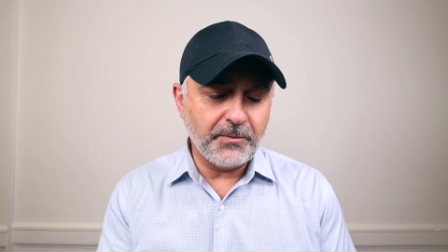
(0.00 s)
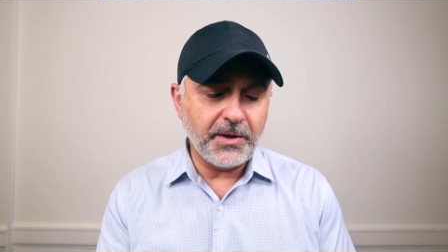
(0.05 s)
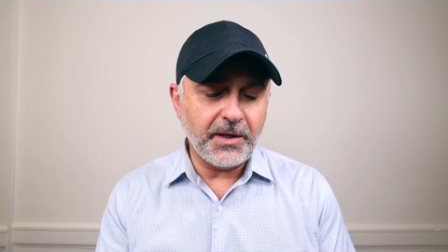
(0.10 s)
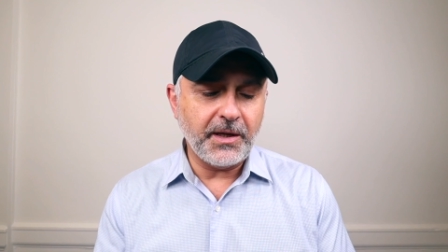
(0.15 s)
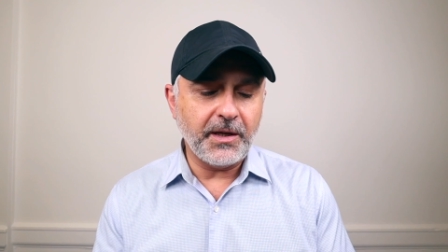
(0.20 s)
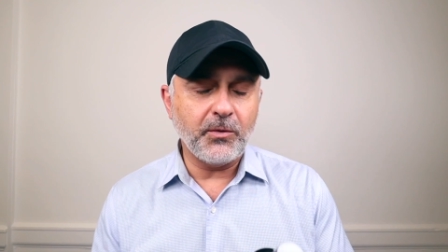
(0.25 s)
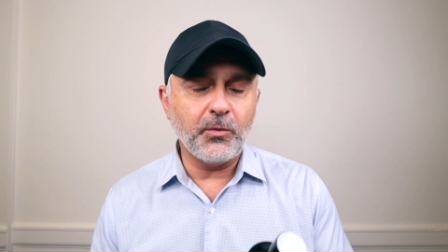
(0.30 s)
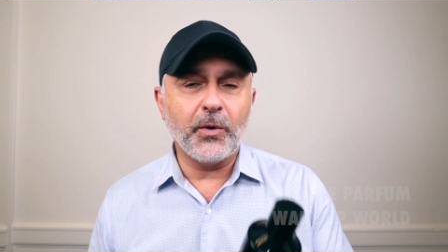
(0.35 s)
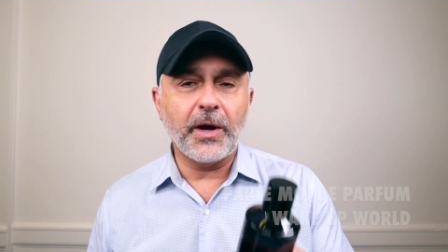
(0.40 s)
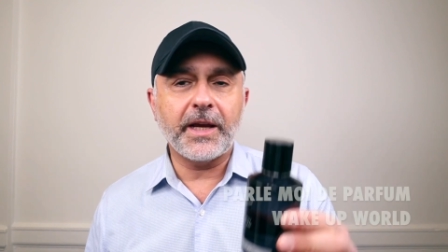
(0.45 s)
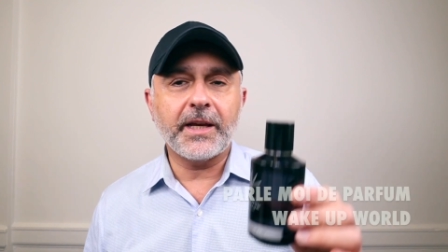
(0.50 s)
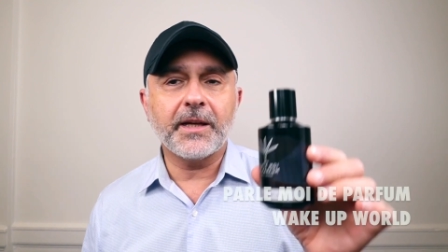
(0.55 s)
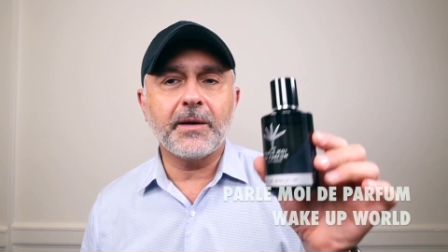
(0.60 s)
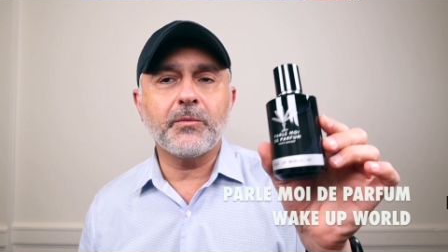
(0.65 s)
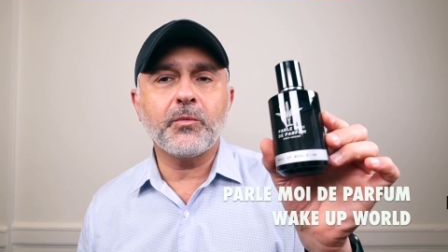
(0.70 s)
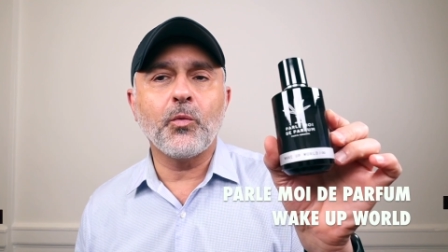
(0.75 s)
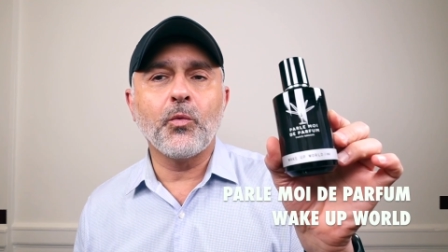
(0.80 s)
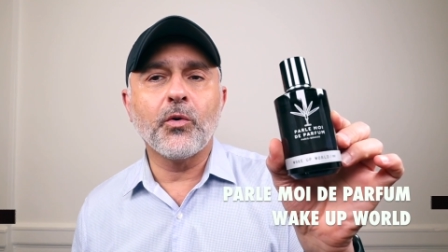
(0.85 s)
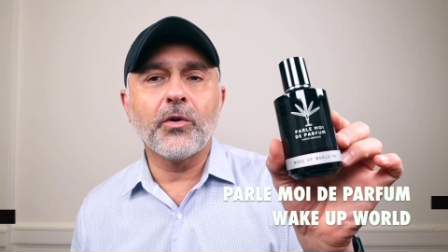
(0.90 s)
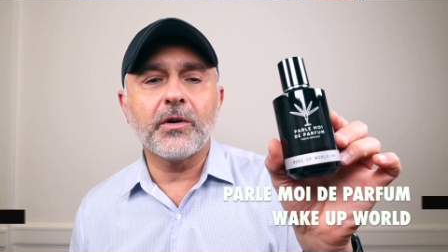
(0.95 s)
be Wake
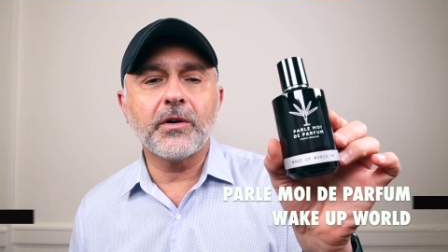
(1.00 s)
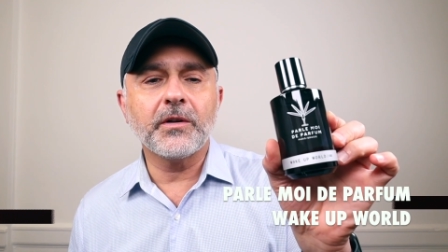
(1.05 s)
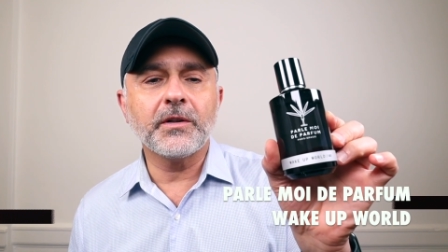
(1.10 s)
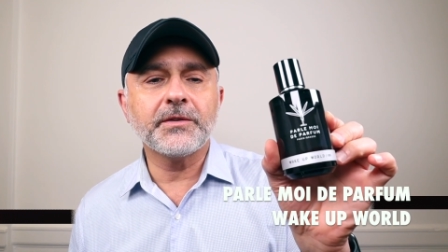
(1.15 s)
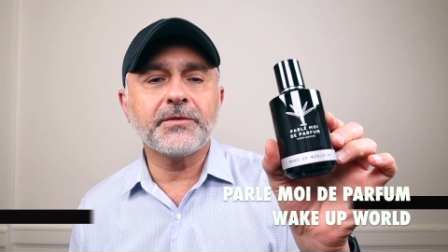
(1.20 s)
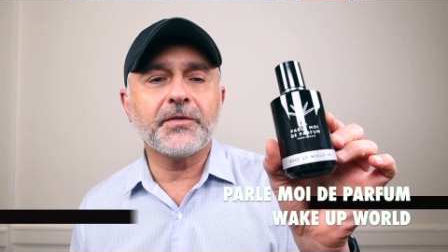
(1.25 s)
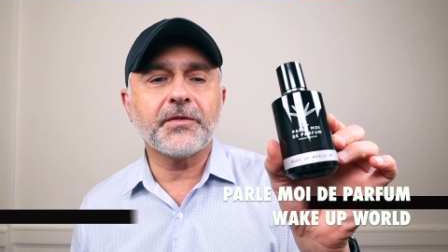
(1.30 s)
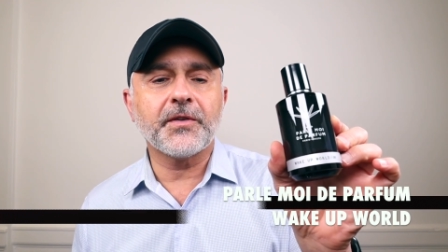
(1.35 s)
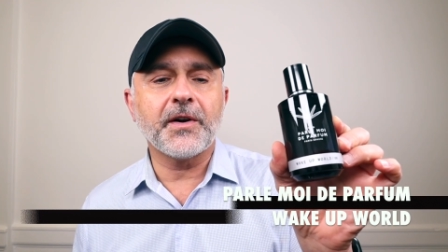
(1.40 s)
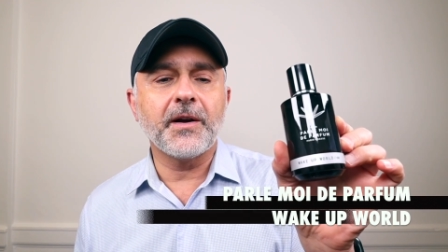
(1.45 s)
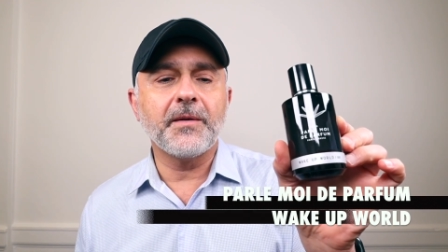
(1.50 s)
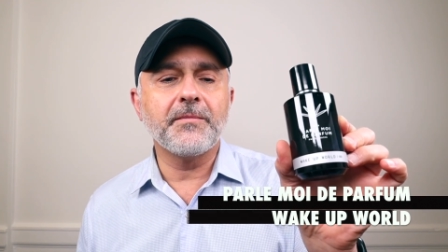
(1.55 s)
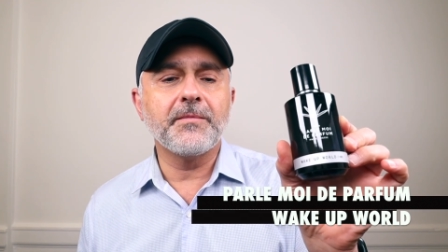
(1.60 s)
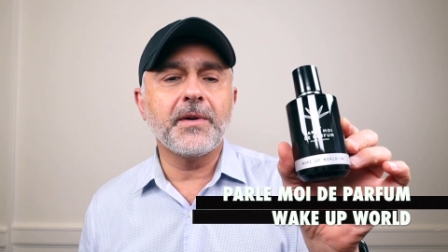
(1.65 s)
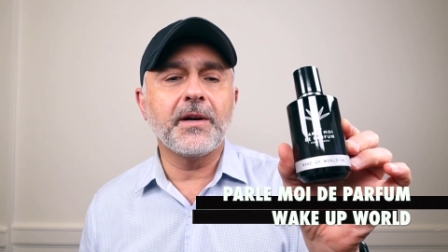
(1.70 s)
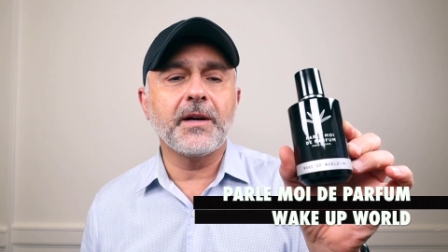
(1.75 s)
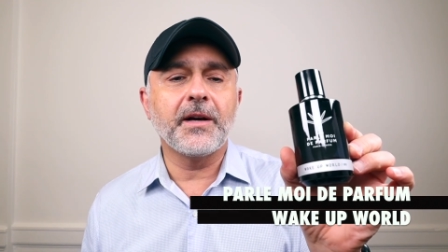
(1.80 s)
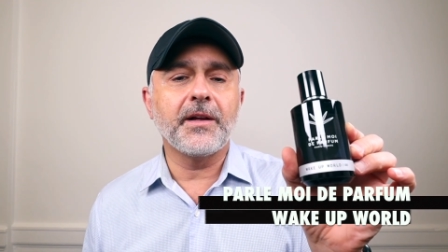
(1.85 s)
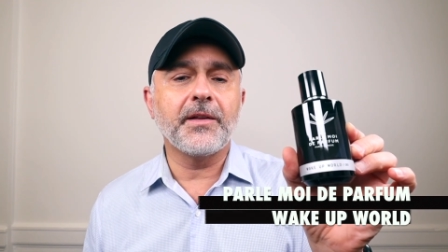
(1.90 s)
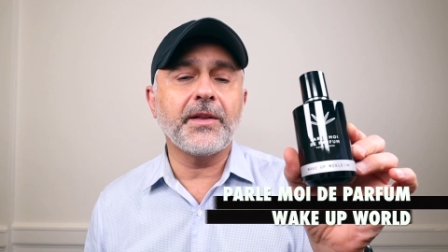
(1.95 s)
Up World from
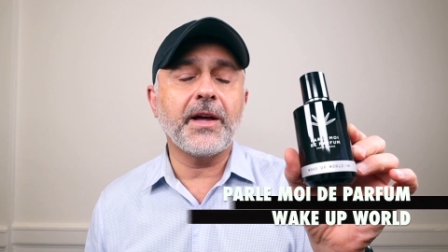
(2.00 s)
uh,